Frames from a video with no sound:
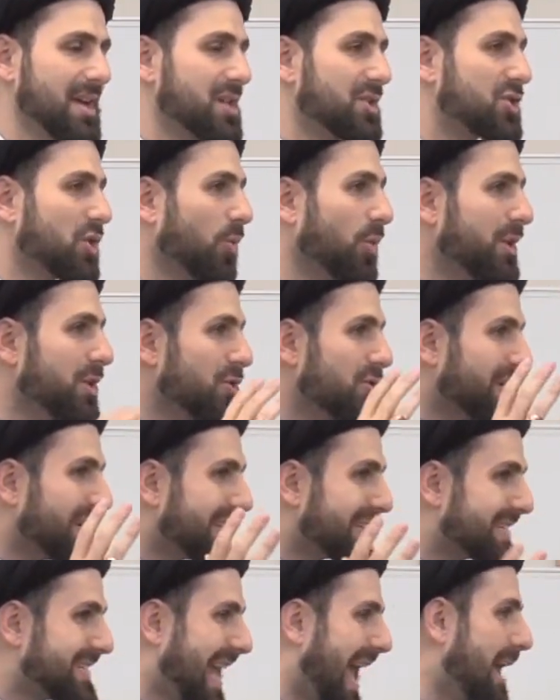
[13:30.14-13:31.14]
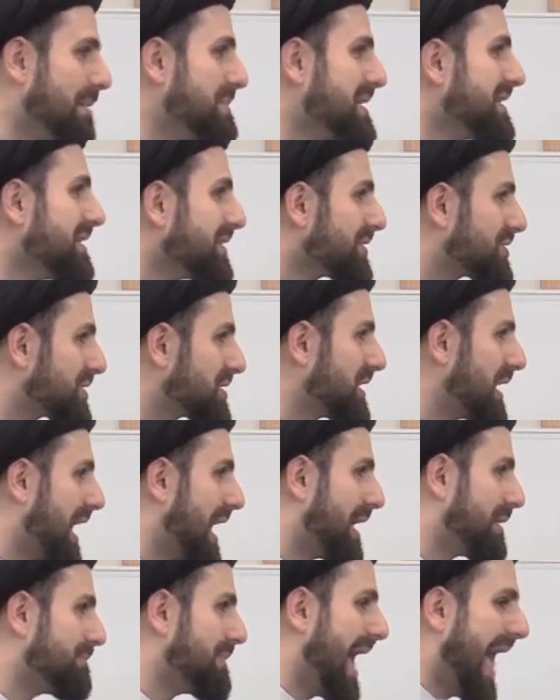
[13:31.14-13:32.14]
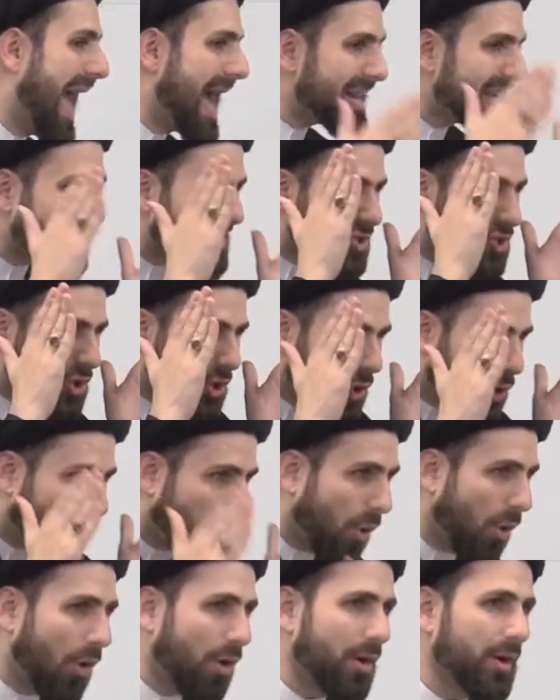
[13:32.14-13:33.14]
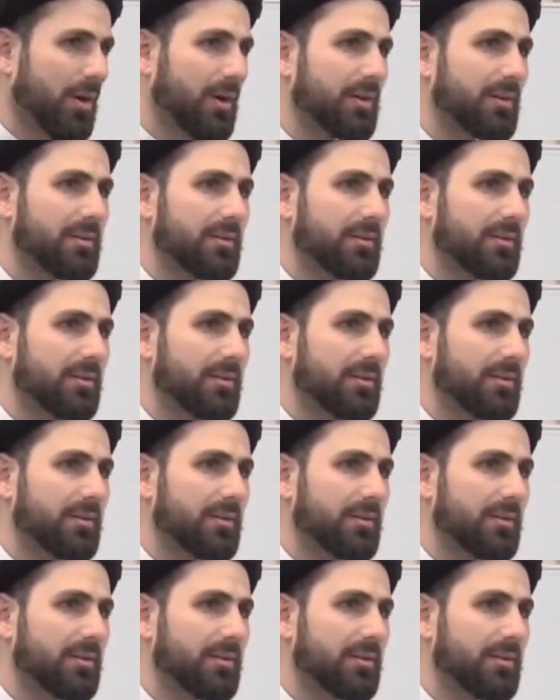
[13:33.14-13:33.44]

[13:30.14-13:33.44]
So when you examine Islam at its core,